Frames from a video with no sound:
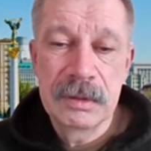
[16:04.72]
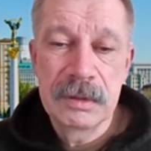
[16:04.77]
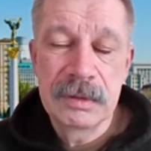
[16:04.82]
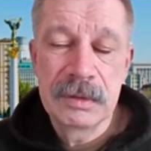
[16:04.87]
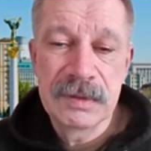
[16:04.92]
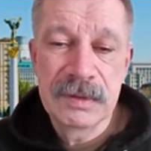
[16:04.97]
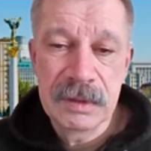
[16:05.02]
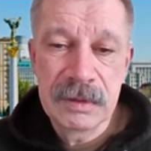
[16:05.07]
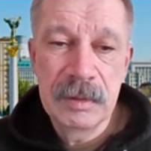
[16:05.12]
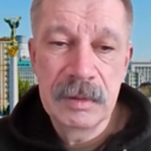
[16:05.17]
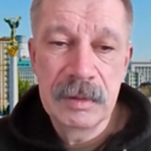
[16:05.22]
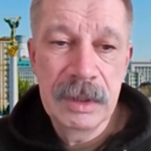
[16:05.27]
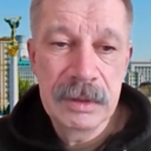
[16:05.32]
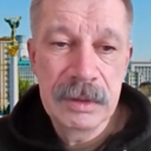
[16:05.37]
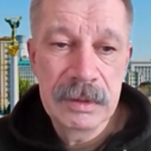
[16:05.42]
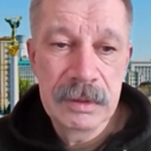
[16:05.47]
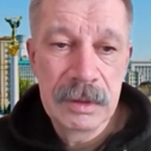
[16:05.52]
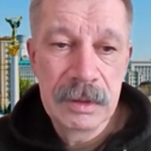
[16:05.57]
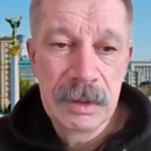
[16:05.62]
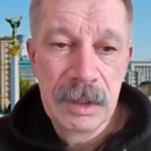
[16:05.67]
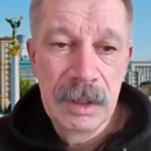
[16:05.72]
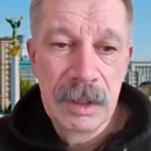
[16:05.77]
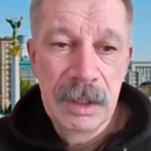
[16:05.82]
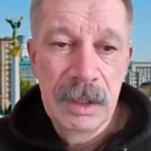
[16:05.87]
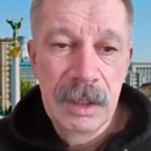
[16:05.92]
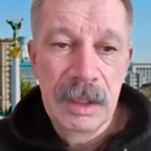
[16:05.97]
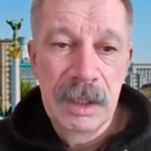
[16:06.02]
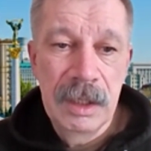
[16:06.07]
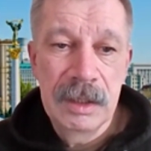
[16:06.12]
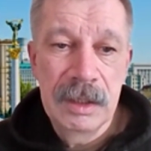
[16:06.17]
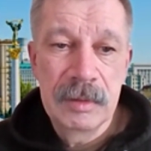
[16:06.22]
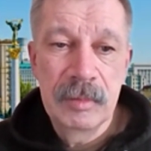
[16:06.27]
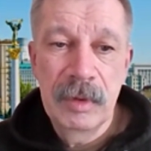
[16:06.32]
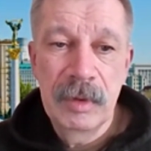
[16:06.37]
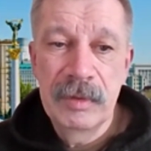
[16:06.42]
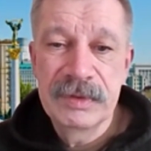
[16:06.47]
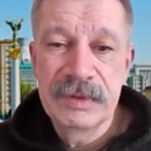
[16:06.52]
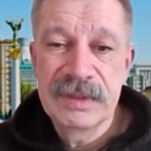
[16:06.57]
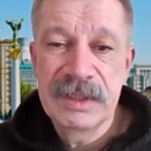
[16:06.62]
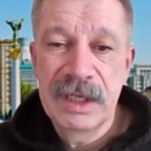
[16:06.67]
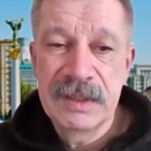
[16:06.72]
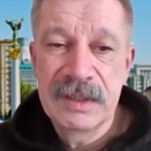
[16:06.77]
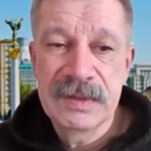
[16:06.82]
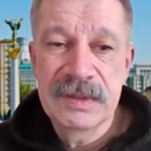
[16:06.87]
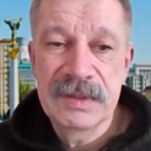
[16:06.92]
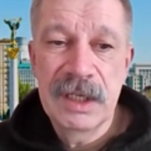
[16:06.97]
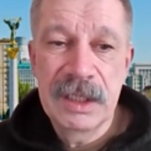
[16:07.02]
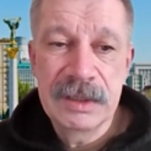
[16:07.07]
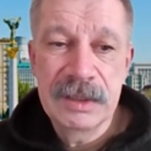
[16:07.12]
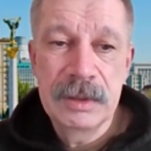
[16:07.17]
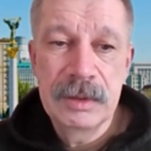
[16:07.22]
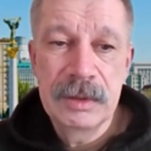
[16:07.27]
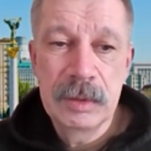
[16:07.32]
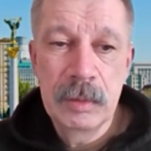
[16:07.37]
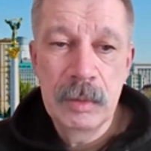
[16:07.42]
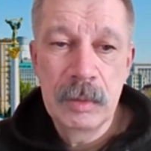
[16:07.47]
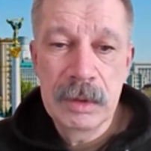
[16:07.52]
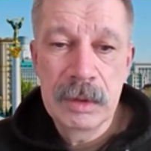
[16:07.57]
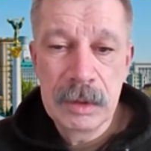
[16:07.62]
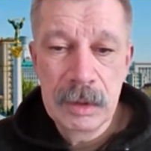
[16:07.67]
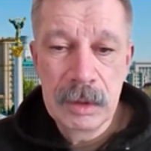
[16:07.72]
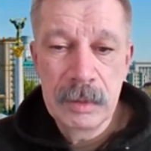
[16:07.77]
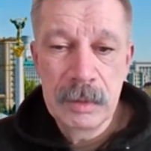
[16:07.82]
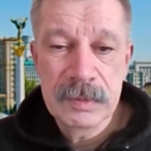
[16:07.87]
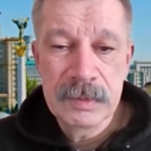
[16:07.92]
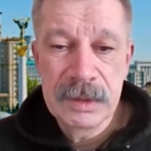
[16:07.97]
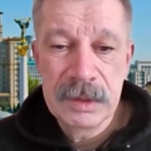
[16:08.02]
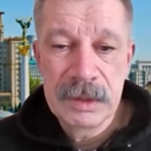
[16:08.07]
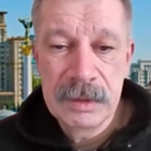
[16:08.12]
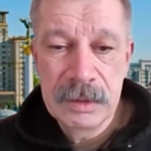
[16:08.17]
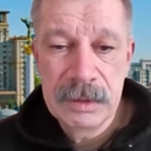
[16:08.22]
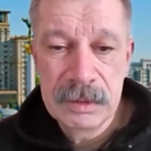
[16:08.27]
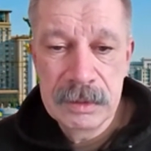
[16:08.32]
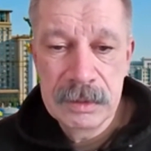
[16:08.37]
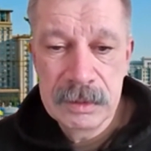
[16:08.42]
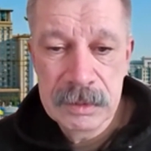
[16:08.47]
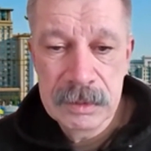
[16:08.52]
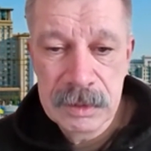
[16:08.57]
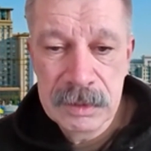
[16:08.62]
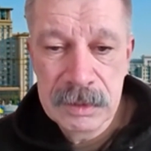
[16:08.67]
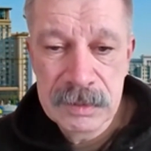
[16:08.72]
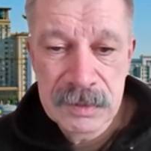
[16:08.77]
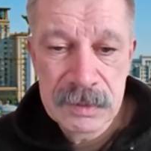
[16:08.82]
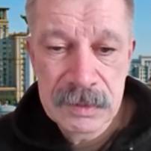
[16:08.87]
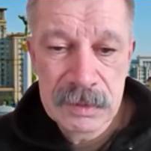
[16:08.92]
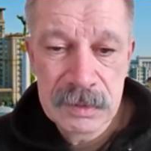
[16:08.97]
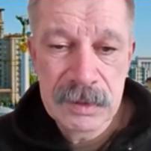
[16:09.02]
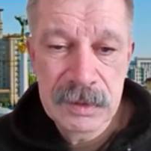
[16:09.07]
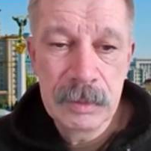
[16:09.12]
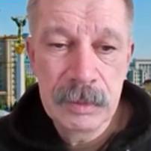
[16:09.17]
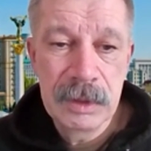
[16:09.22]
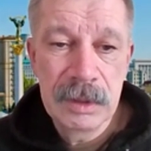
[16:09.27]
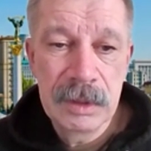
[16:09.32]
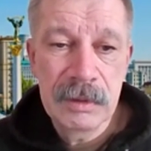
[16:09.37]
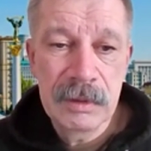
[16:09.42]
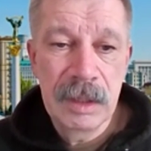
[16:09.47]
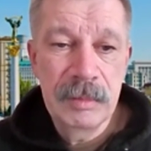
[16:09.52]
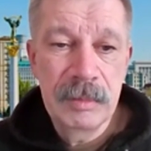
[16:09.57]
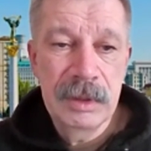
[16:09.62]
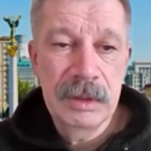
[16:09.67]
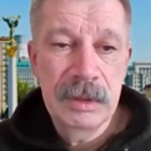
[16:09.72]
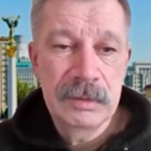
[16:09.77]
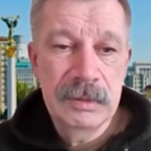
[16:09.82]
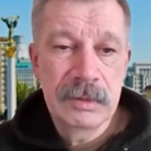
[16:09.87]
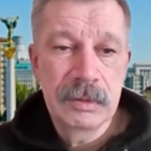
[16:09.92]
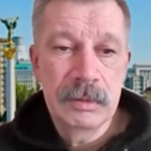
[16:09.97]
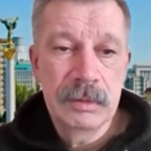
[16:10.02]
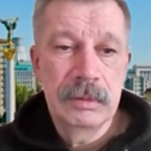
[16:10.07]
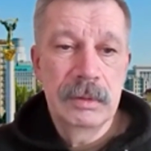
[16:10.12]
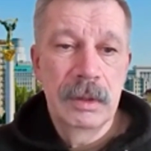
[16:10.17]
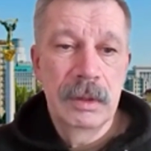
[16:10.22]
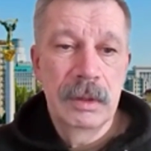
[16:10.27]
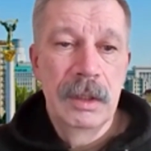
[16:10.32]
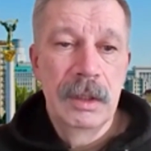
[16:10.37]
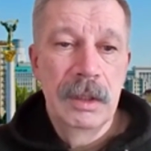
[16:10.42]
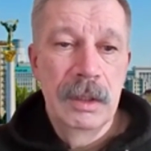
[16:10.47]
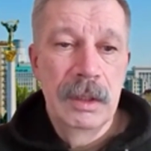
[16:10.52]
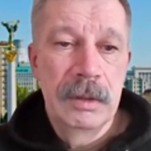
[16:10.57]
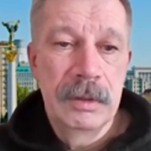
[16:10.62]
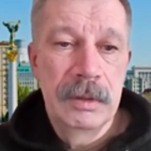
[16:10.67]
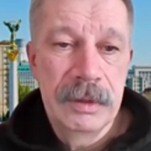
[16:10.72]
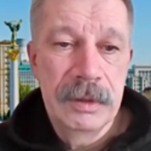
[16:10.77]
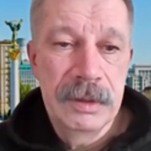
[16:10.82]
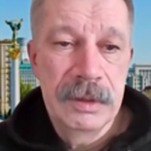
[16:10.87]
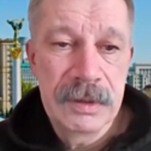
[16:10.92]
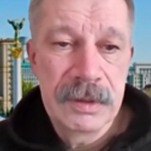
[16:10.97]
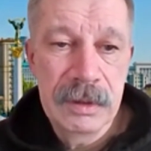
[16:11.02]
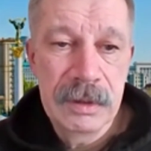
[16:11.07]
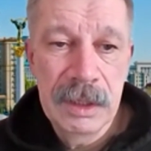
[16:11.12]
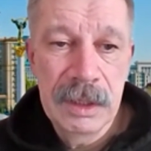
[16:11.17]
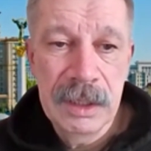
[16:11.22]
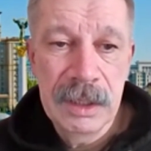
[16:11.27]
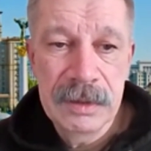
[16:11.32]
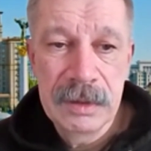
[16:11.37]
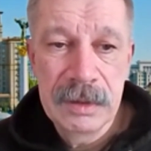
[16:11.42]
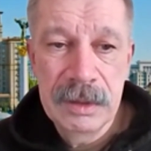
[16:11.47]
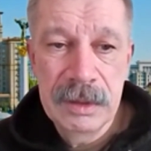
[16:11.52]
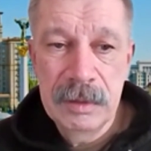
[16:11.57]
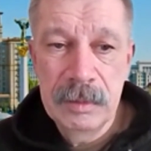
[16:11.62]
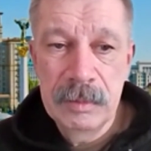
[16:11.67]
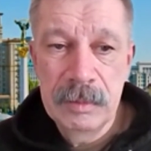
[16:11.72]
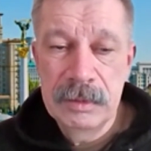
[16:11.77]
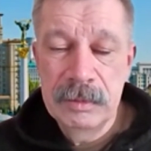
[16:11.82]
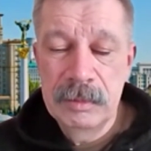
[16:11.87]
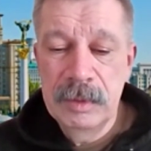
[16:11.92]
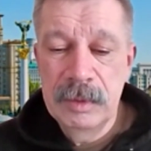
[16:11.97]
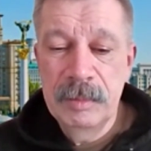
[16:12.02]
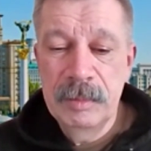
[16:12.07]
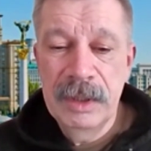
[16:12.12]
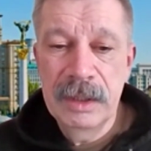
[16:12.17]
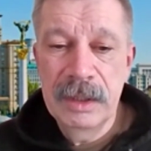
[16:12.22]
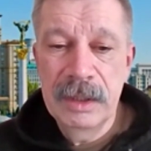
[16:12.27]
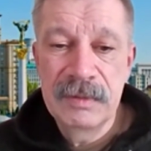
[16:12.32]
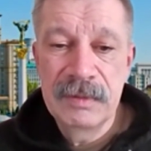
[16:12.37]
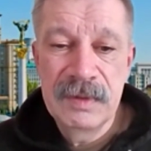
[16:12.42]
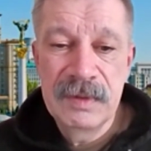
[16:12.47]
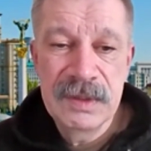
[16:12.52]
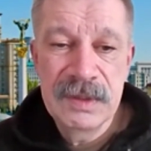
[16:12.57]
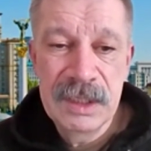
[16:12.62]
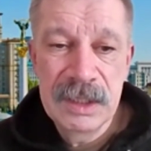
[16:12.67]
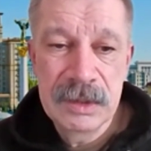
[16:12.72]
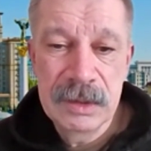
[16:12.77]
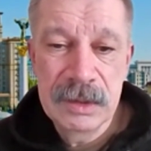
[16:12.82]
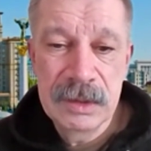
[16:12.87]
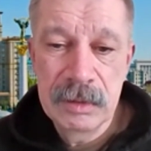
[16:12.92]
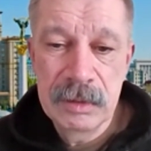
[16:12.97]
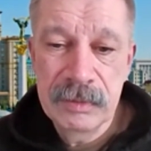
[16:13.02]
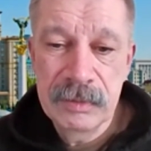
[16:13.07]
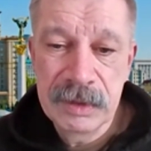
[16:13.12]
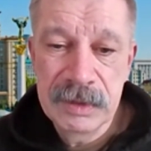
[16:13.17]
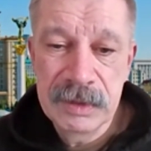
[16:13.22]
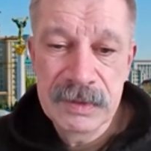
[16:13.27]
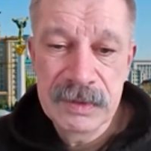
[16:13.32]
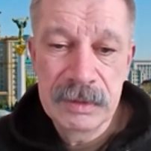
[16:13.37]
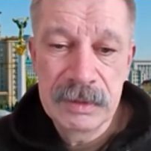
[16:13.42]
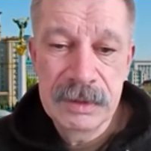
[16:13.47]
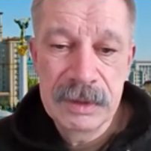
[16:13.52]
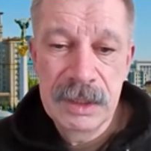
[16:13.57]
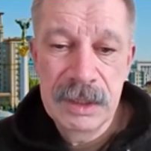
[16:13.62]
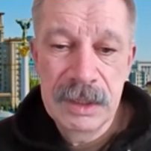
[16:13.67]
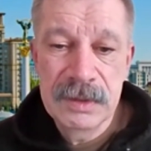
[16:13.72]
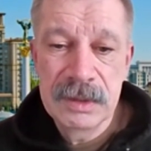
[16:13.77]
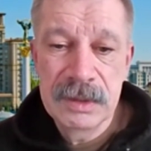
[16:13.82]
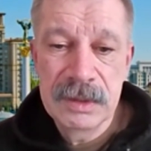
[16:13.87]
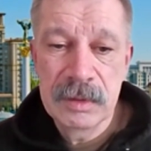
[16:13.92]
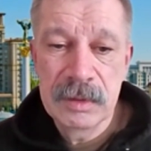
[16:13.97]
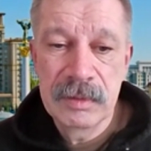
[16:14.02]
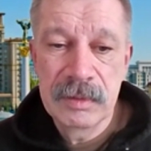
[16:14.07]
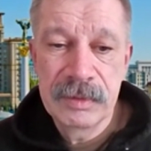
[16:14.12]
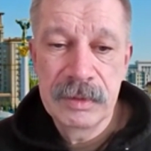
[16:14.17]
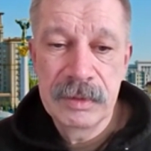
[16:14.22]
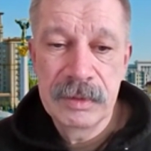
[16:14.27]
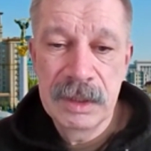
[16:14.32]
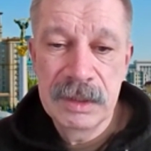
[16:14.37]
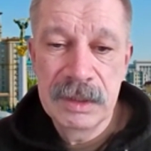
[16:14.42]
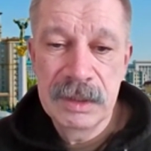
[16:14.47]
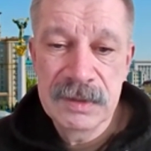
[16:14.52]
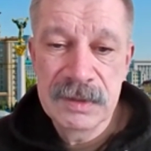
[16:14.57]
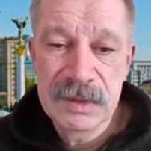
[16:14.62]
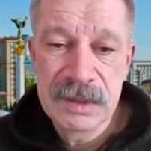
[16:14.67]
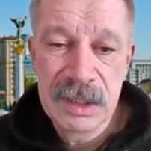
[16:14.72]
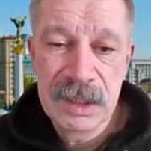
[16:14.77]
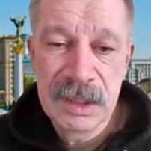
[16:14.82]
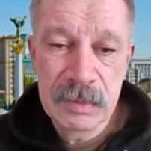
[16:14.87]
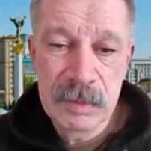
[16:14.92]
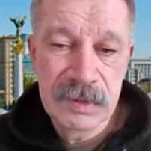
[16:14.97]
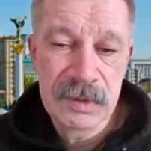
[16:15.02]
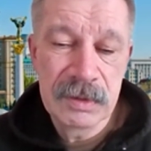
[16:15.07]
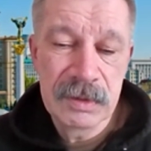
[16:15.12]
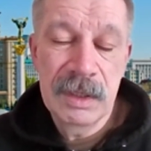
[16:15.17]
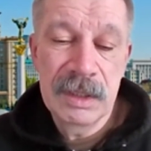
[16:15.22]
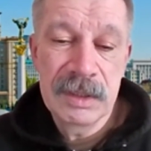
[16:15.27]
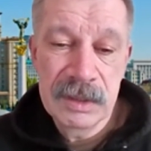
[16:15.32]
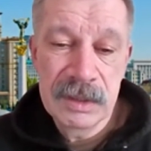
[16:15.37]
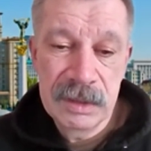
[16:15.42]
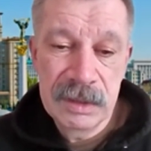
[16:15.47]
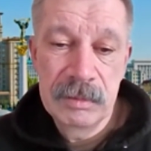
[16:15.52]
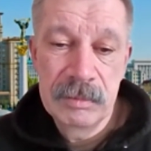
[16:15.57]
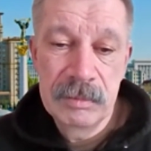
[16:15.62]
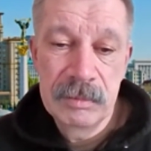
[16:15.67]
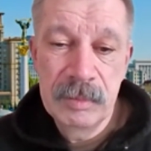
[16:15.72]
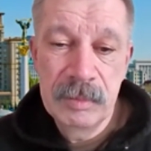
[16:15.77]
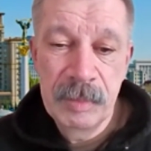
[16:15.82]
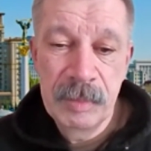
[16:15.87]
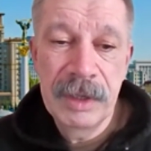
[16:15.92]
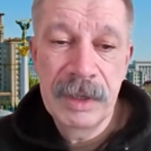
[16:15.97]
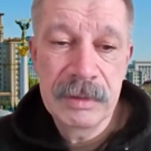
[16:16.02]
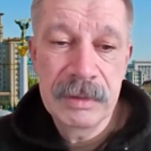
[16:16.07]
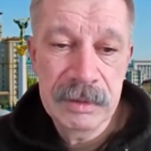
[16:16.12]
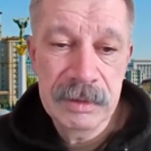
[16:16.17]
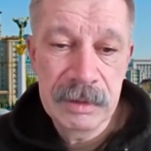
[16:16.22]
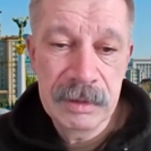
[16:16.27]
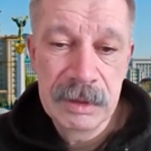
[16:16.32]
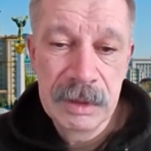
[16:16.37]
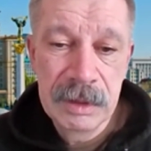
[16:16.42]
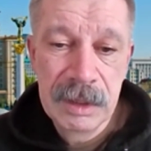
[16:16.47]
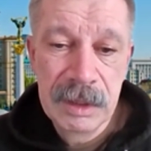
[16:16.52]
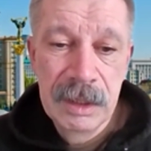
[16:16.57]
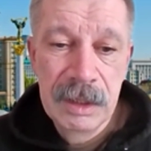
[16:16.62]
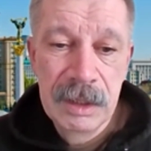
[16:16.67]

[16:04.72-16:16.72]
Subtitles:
settlement, and both sides started to work closely in Saudi Arabia soon. On this regard, there will be activization of consultations of the United States with Russia in parallel.